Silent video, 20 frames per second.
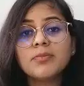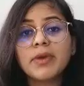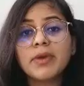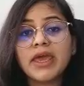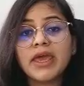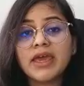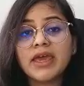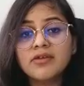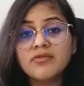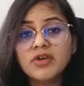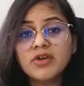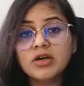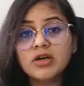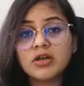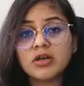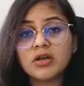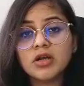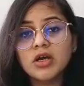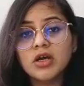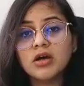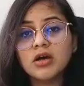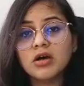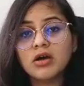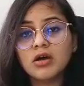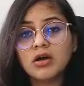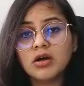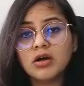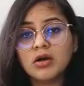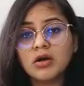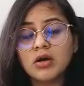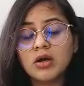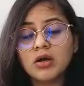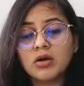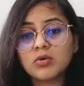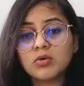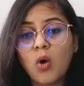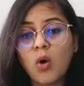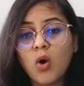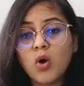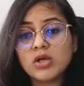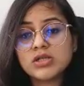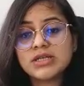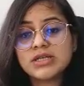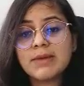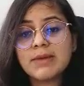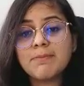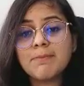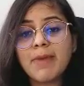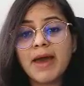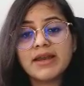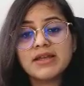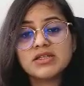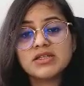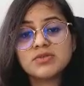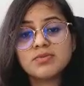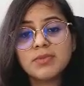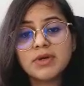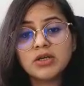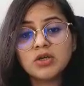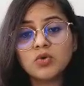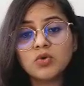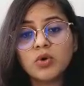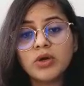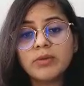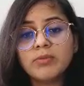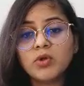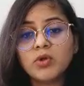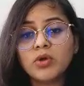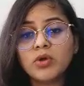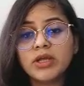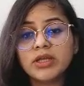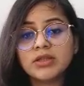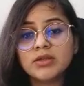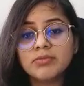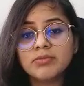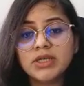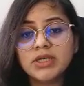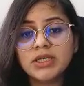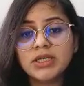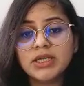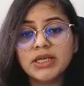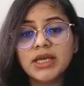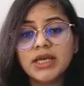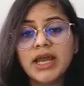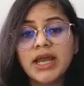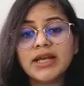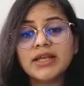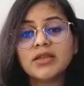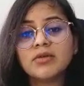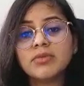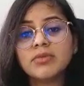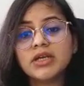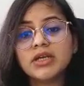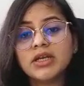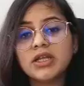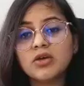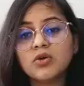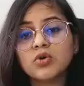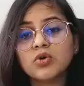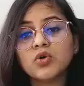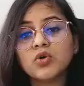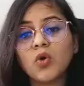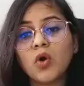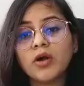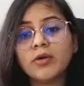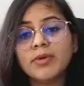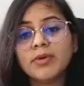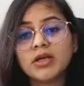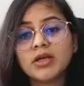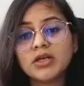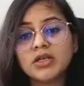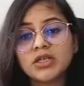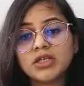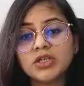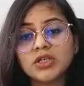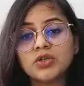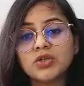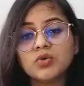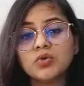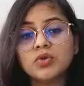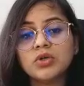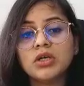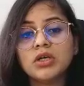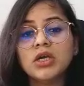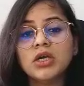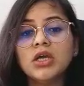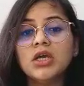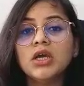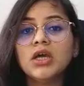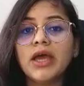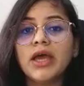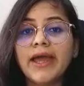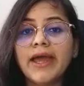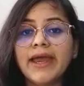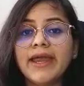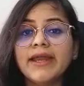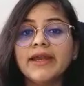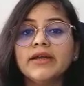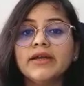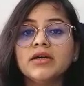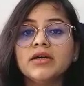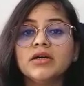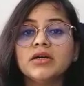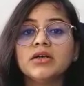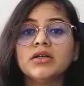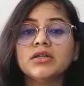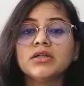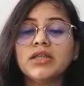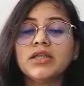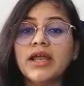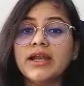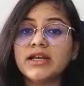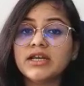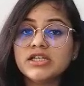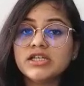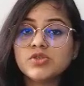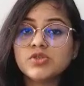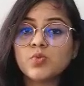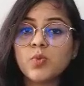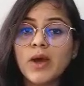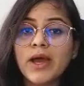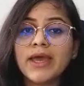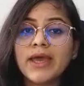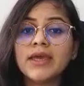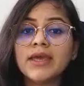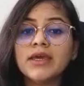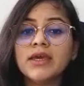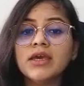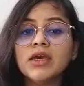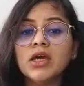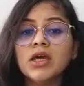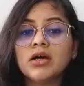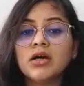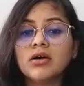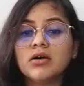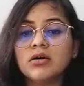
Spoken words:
her behavior caused embarrassment to him during the meeting and the meeting could not be continued, and that is why